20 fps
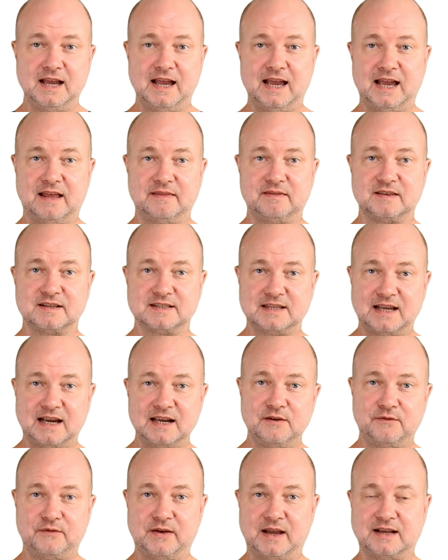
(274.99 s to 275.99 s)
and the
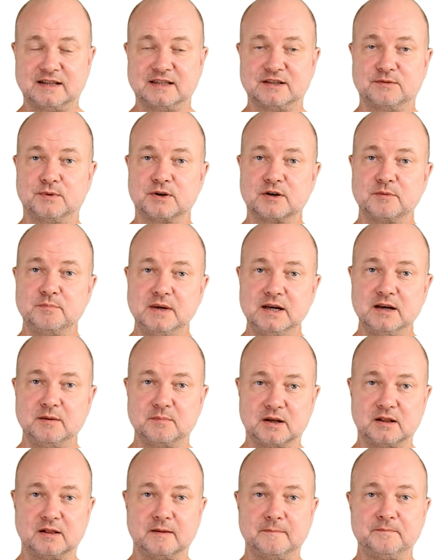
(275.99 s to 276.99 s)
side effects were
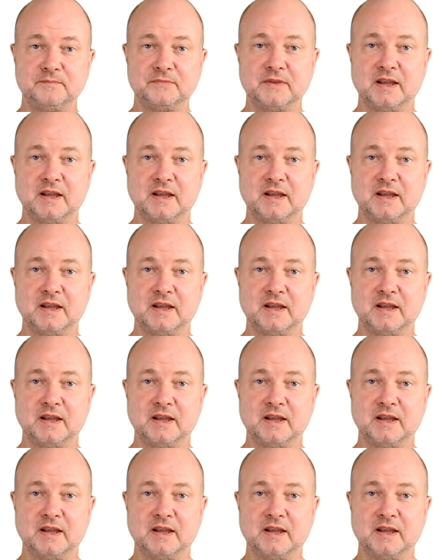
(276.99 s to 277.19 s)
minimal.